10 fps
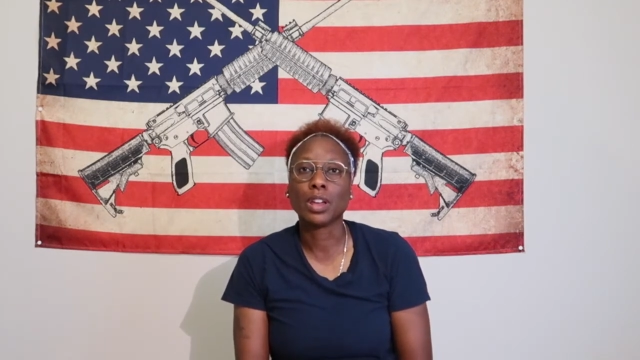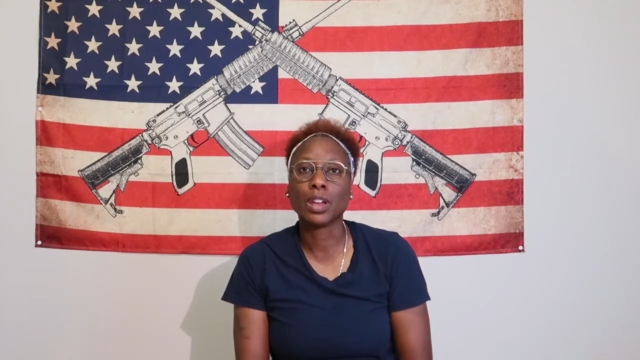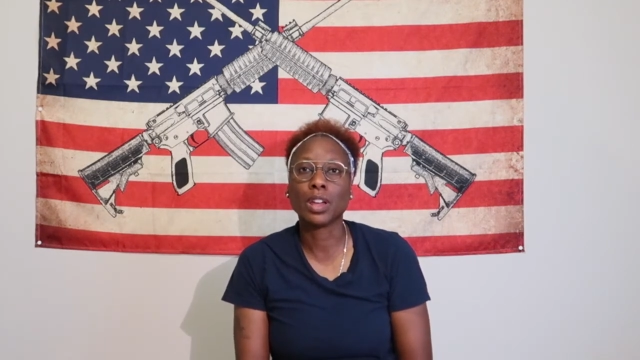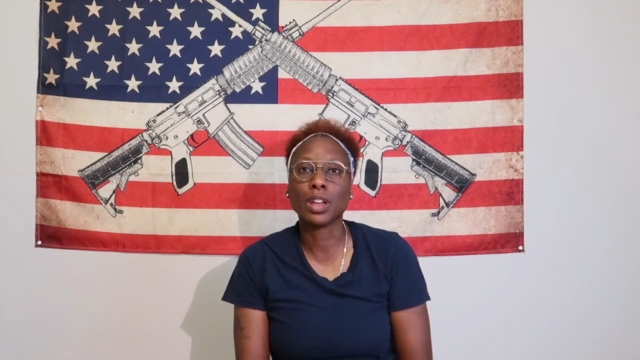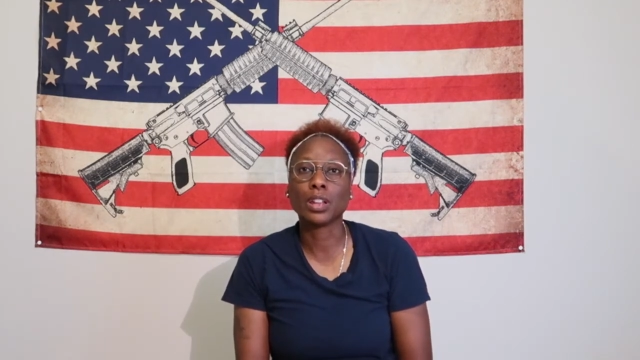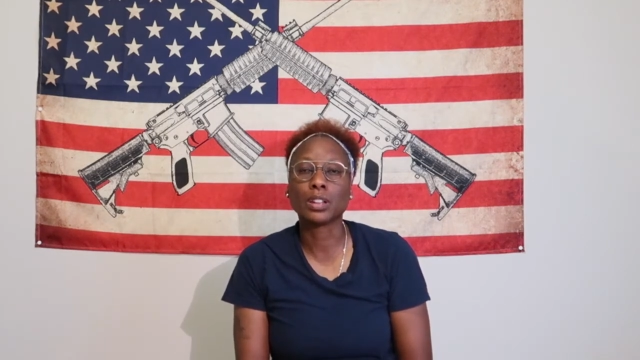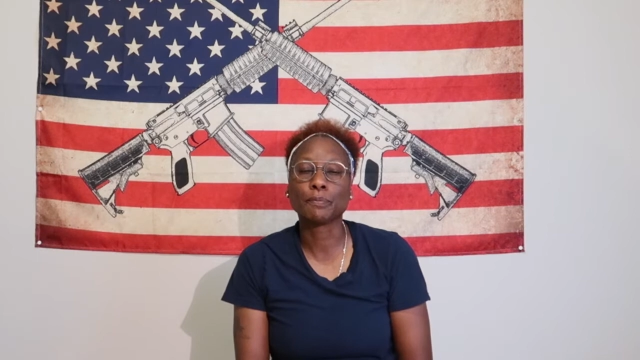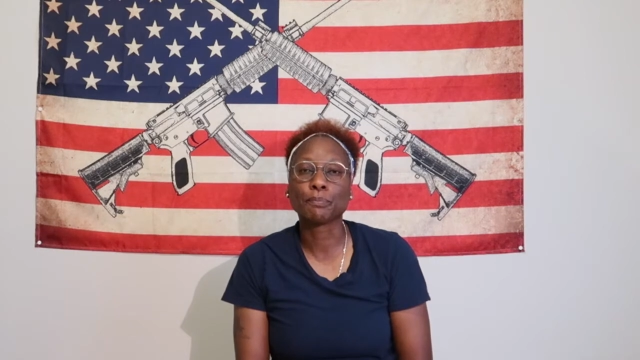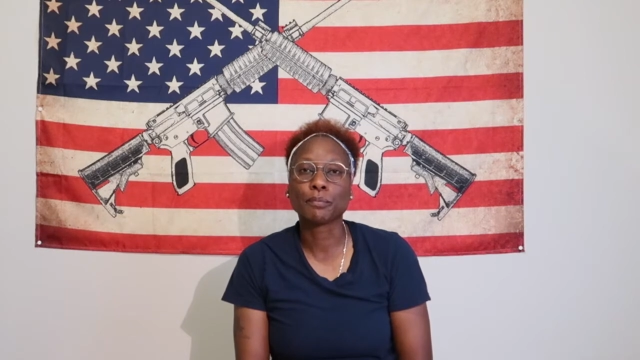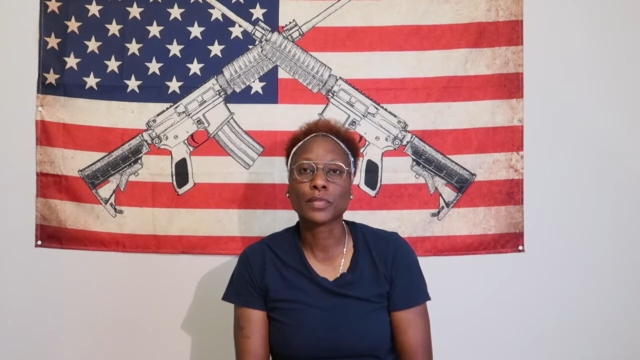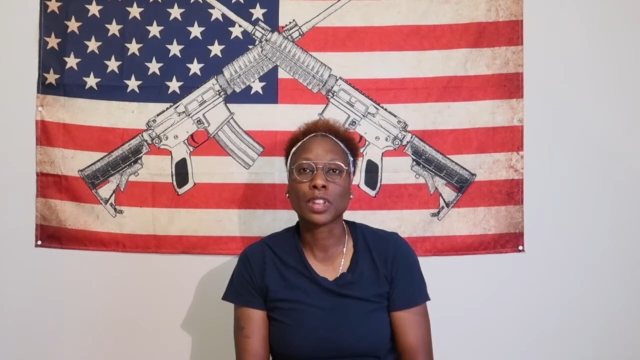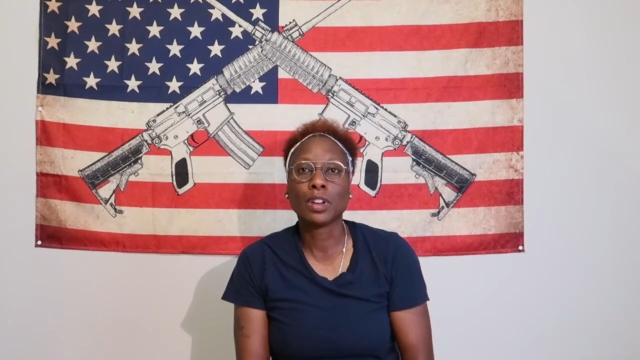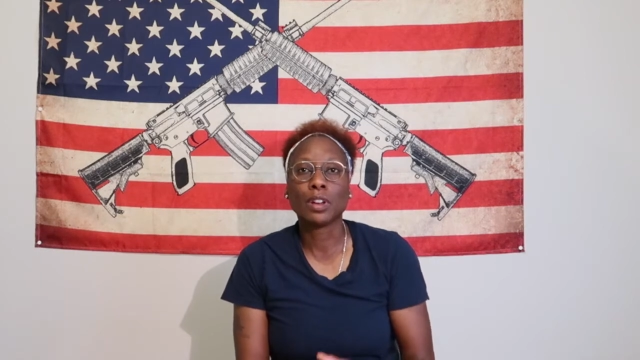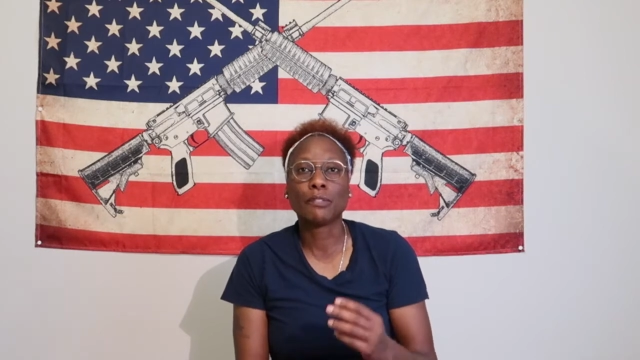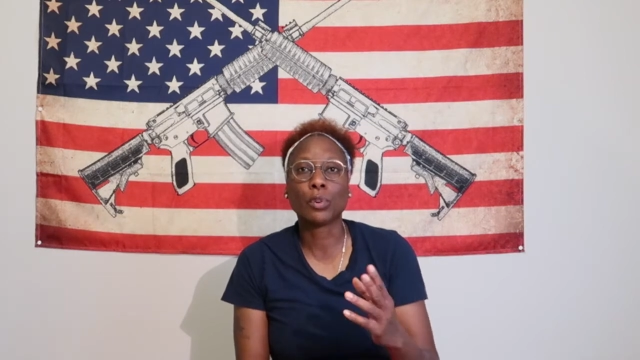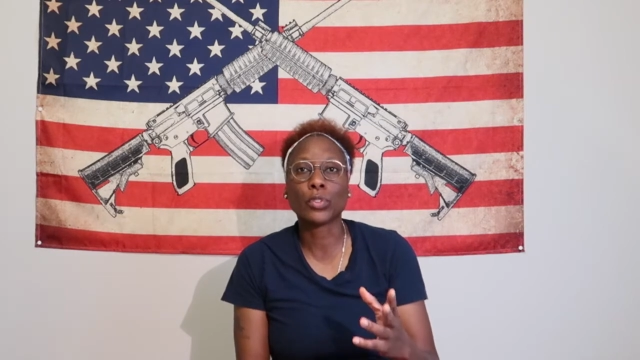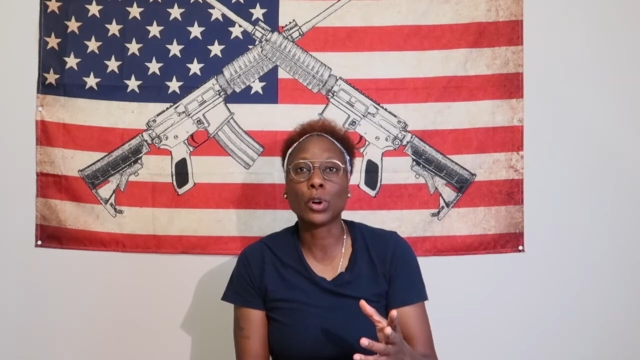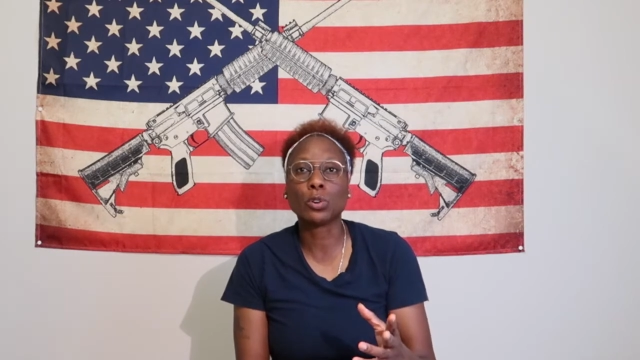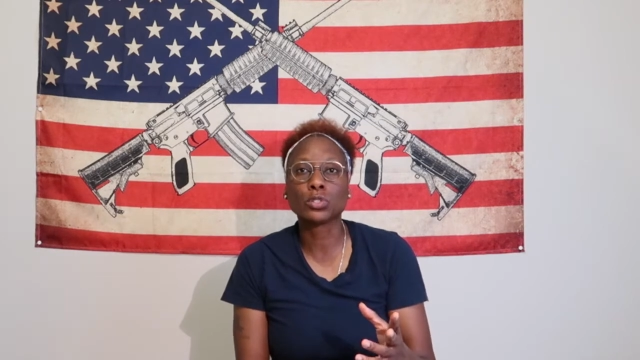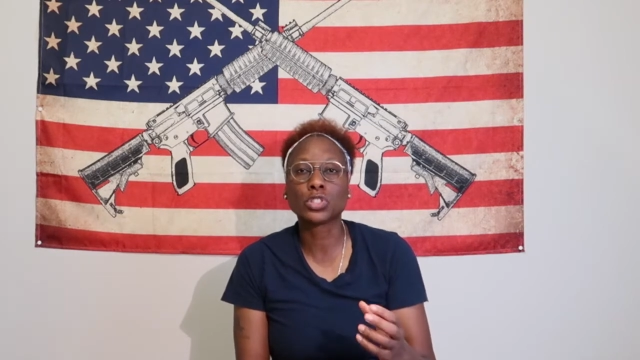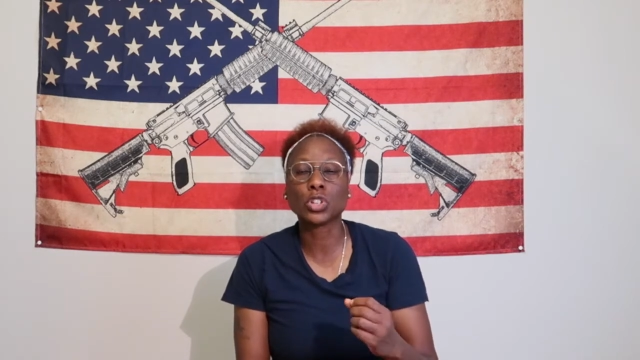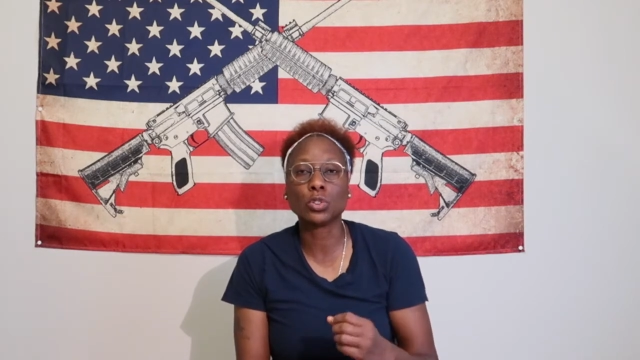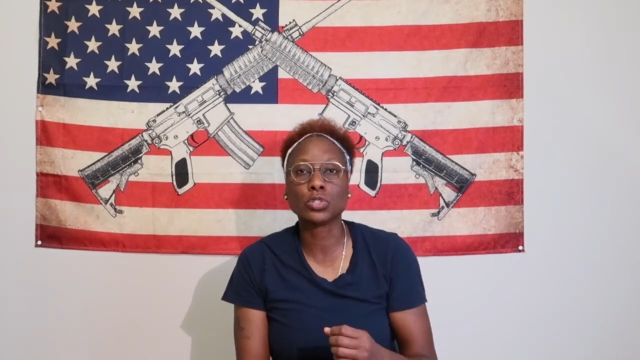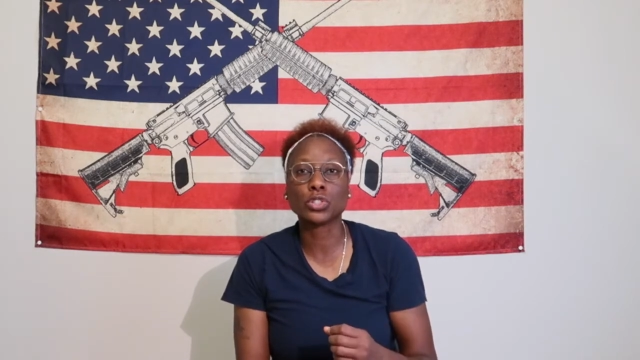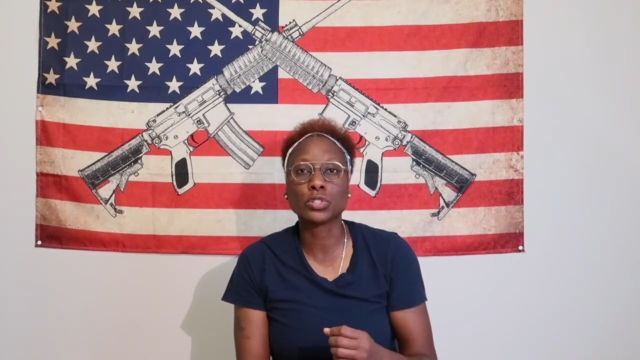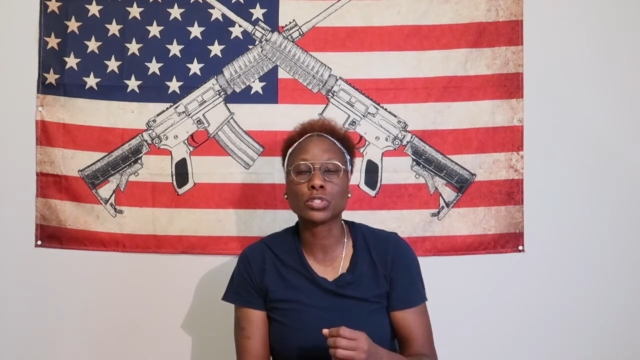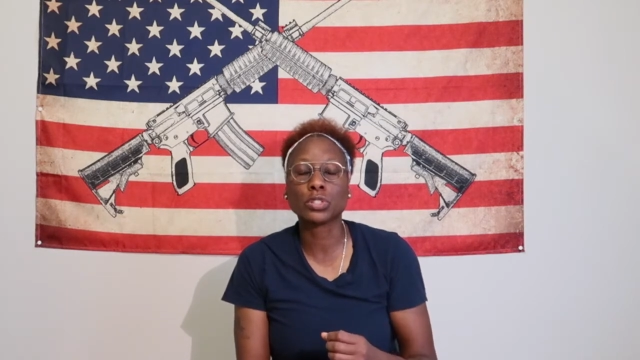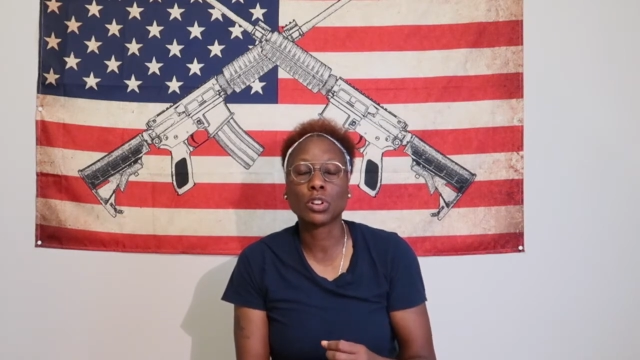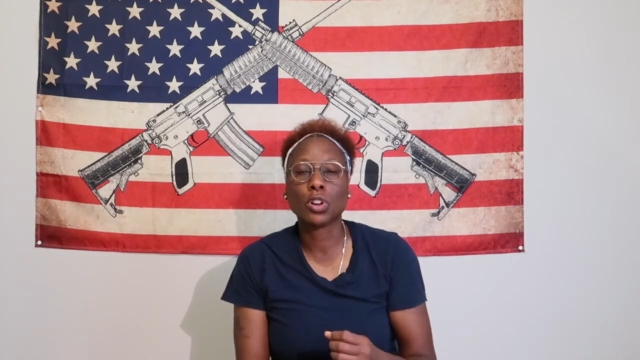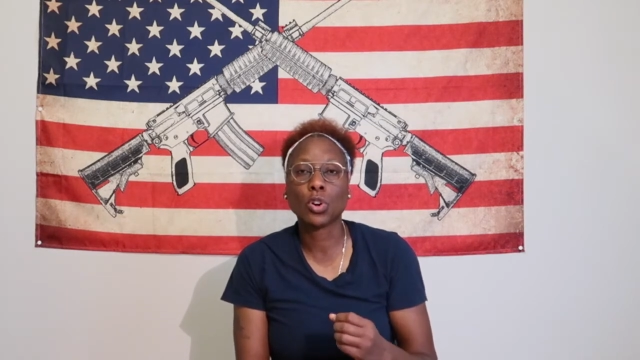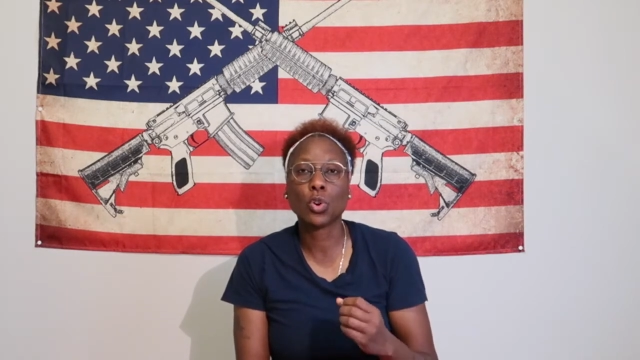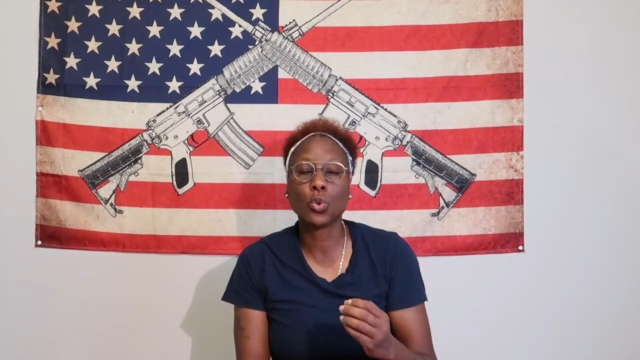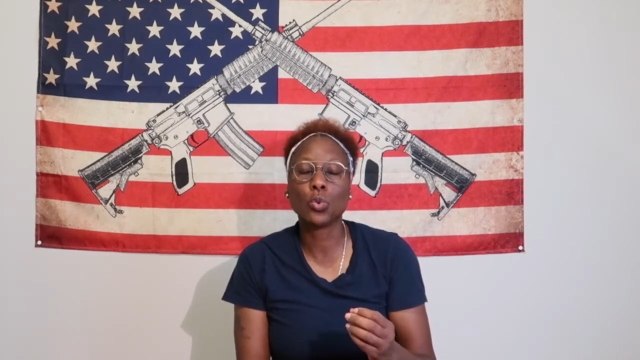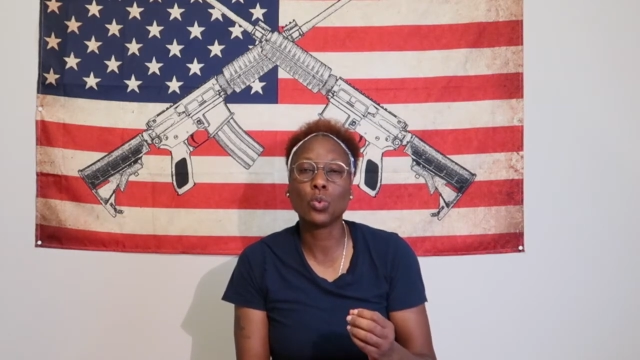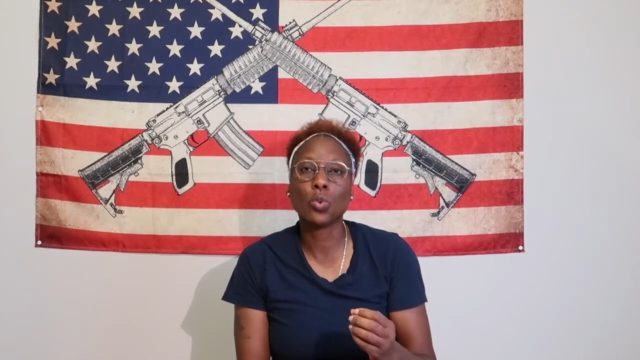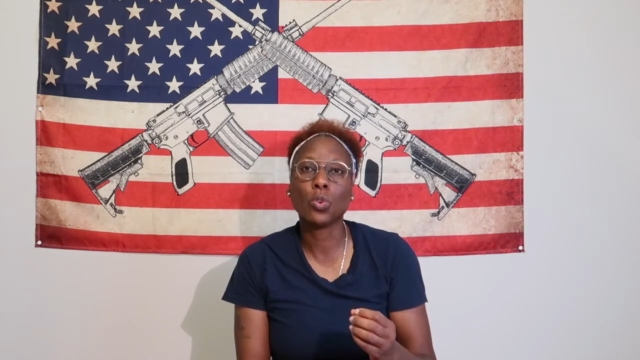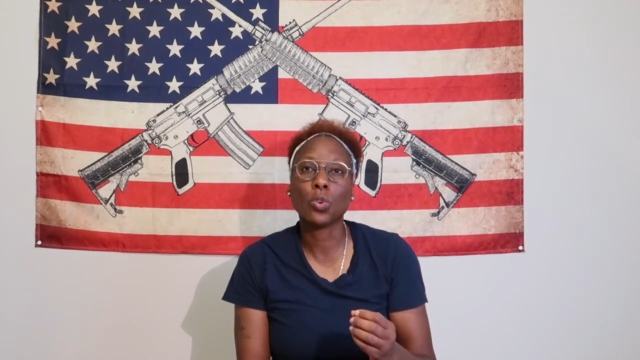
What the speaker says: And for those soldiers who